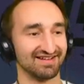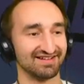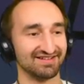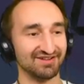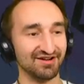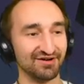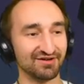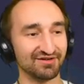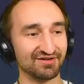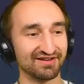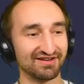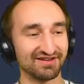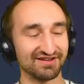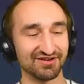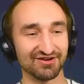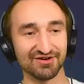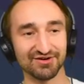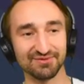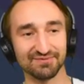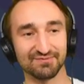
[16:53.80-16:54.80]
You're,
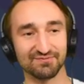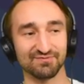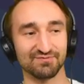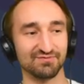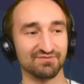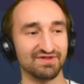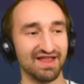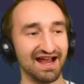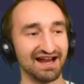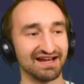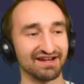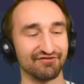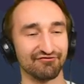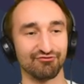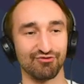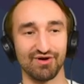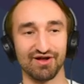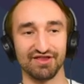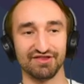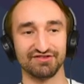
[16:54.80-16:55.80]
you're negative
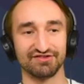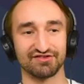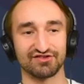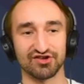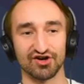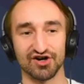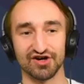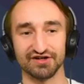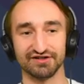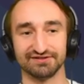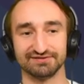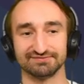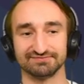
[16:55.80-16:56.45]
one, sir.